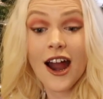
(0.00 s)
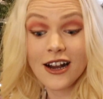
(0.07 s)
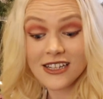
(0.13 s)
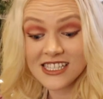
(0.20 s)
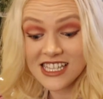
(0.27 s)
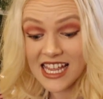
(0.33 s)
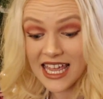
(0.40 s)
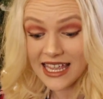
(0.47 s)
are
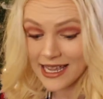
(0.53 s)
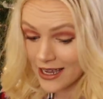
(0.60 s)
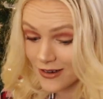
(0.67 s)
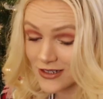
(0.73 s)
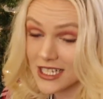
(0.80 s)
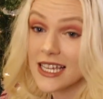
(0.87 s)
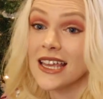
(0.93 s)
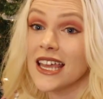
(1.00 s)
staying
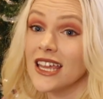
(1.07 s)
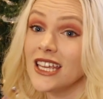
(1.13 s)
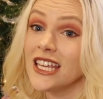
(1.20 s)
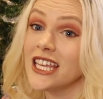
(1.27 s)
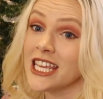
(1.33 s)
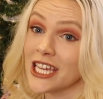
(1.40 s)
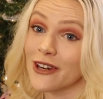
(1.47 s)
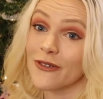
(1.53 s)
out
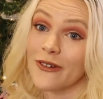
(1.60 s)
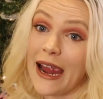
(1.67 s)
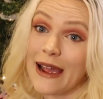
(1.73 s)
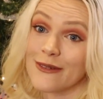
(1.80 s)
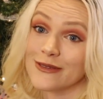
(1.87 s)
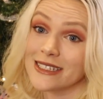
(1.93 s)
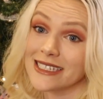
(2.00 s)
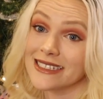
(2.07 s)
year
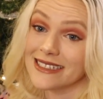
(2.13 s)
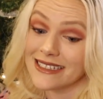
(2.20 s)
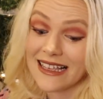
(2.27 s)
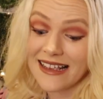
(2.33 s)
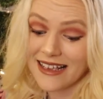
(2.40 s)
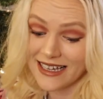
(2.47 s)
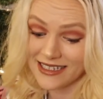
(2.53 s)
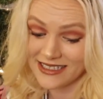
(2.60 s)
round
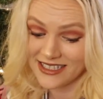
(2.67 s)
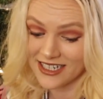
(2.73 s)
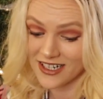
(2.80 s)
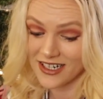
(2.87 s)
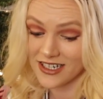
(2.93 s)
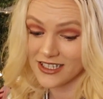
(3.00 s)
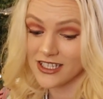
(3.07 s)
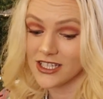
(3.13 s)
because
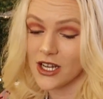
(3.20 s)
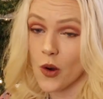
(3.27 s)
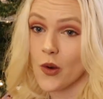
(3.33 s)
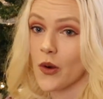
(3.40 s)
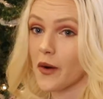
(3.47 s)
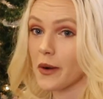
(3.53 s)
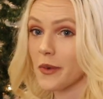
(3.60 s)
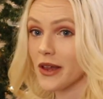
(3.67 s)
they're so
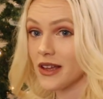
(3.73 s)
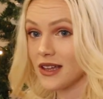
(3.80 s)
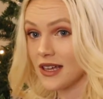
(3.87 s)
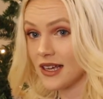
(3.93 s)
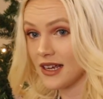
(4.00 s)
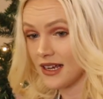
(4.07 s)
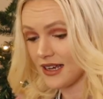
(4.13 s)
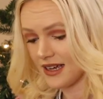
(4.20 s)
adorable.
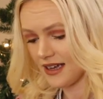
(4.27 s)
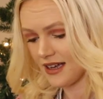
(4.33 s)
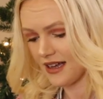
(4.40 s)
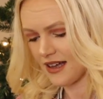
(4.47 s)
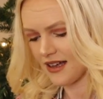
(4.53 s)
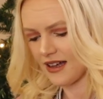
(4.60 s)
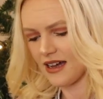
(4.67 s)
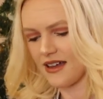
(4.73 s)

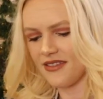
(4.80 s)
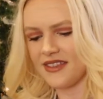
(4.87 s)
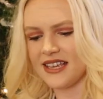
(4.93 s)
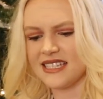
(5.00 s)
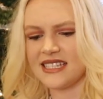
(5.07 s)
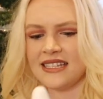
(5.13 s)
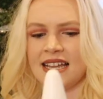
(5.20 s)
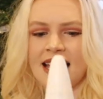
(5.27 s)
Got
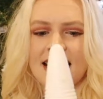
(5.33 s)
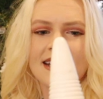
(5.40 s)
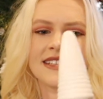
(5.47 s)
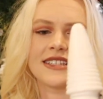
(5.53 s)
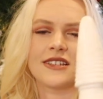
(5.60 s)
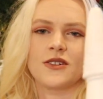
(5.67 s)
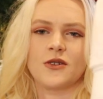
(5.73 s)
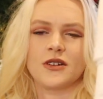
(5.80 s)
this
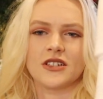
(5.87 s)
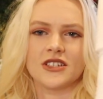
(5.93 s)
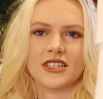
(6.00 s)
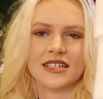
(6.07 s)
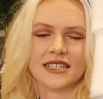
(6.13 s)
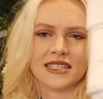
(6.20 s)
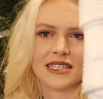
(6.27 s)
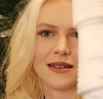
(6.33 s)
nice,
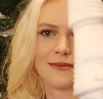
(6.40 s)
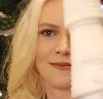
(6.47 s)
gorgeous